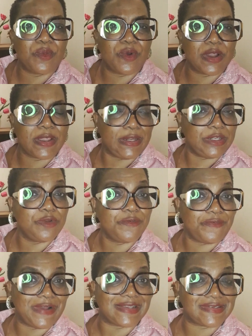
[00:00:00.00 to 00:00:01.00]
work a little
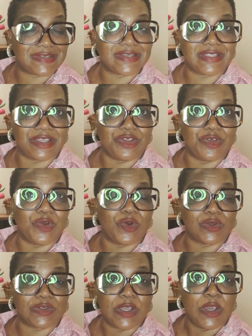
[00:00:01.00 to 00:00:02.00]
faster than
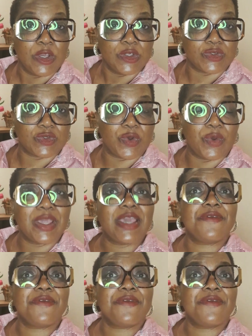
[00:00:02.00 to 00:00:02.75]
yours. So